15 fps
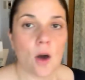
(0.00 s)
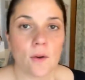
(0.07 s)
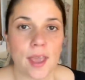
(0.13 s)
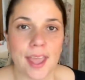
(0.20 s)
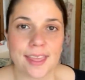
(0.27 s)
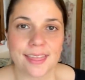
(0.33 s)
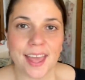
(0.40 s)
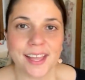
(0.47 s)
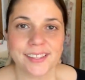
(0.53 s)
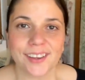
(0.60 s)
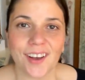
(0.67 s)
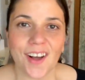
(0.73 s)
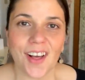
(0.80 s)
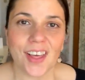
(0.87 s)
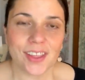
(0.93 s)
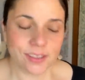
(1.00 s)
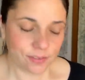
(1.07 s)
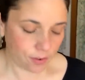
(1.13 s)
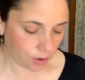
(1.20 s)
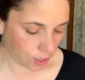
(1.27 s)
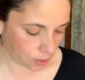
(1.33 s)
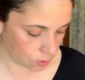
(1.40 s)
Okay, and that's all as
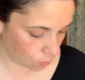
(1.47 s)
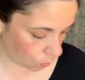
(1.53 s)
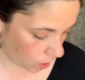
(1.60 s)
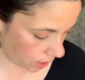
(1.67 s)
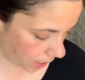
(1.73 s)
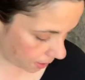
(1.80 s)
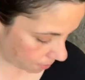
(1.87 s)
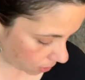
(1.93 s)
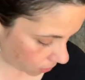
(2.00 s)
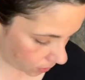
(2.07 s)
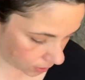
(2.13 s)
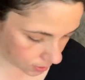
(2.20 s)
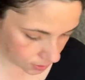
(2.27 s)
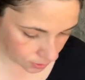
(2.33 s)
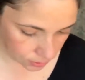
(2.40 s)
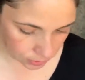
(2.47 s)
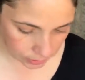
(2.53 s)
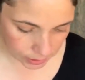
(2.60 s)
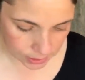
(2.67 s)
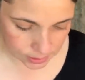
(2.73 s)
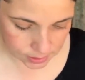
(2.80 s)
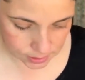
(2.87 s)
far as what I'm going to
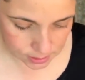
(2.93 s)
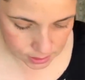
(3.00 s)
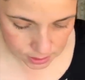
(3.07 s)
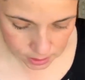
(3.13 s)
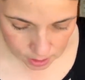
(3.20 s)
list